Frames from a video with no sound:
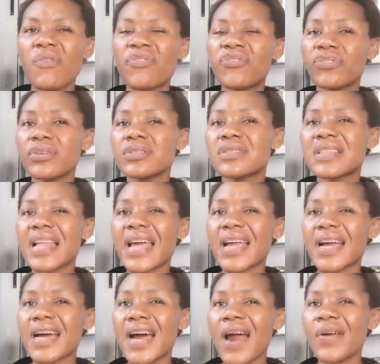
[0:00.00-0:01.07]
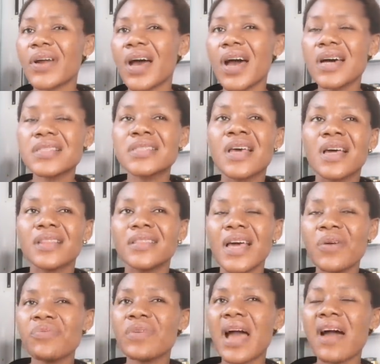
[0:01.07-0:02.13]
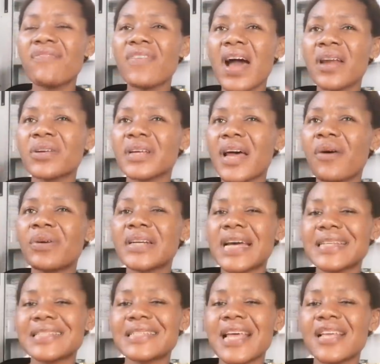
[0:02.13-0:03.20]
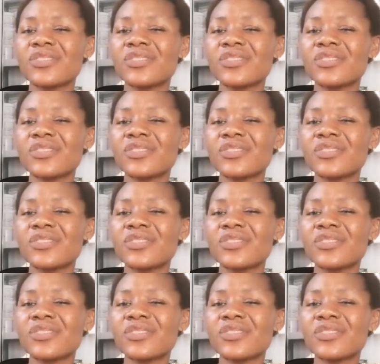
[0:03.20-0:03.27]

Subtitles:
fruits like carrots. Then we have another one that is